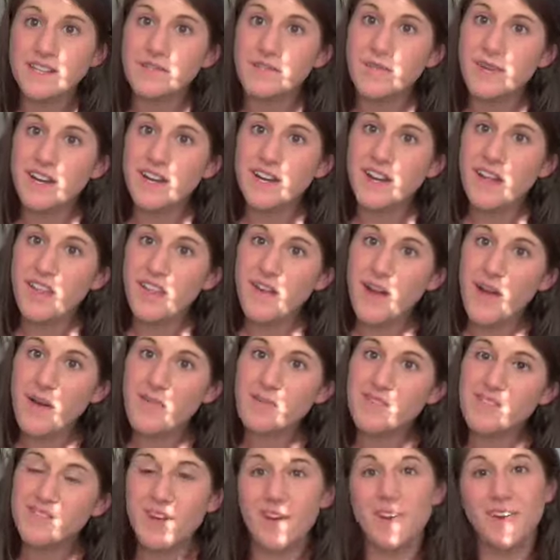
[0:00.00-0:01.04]
has been another
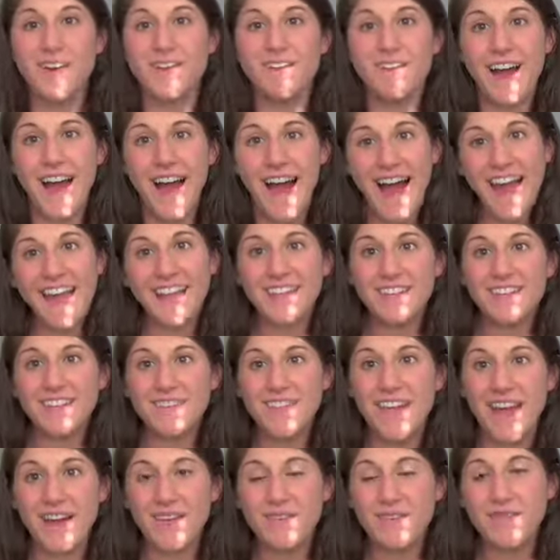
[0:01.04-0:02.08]
episode of I Can Do
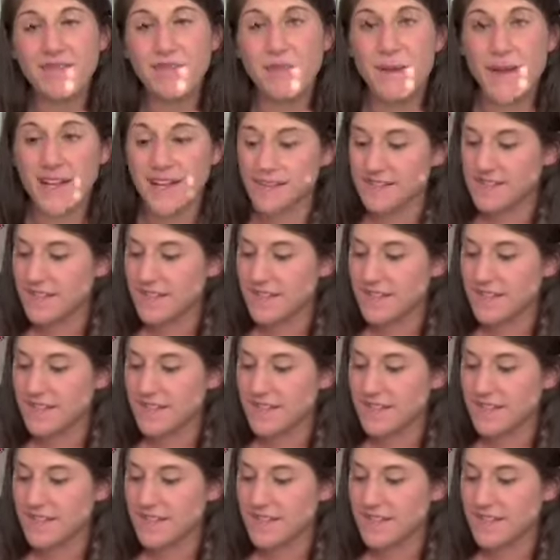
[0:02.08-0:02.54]
That with Rebecca